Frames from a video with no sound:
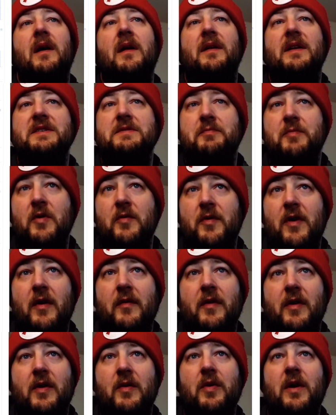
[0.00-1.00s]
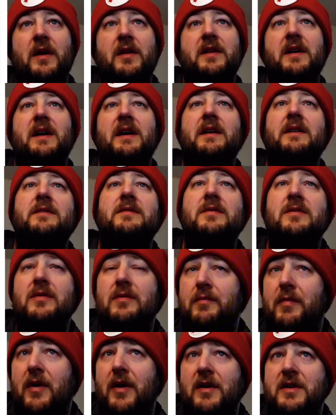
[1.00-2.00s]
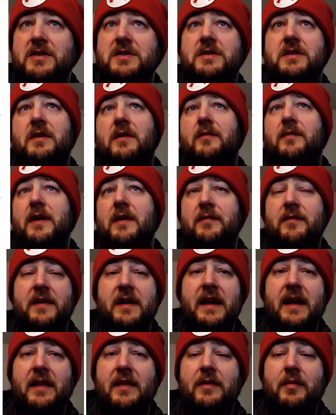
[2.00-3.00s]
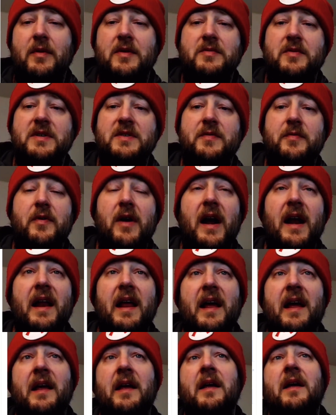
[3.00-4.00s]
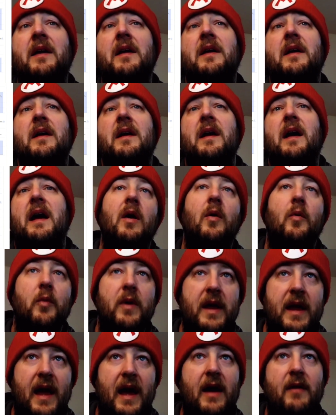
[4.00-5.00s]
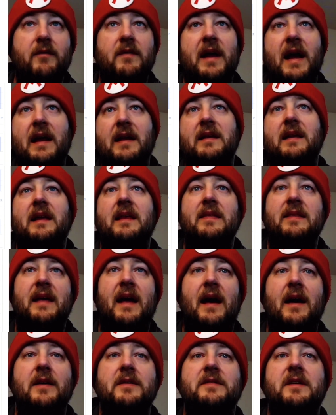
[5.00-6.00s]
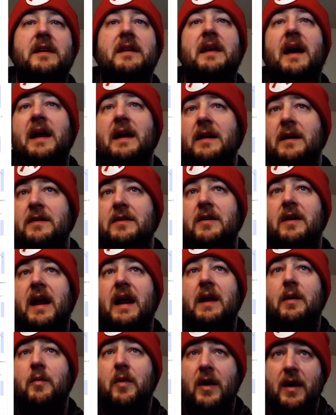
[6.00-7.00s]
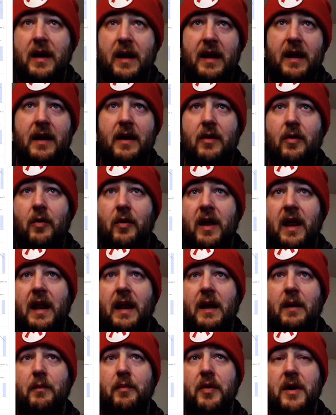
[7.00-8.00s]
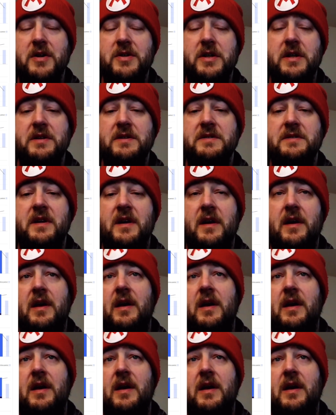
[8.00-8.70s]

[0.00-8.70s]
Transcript: Let's move over quickly to March 15th, which was Friday. We have 19,981 organic impressions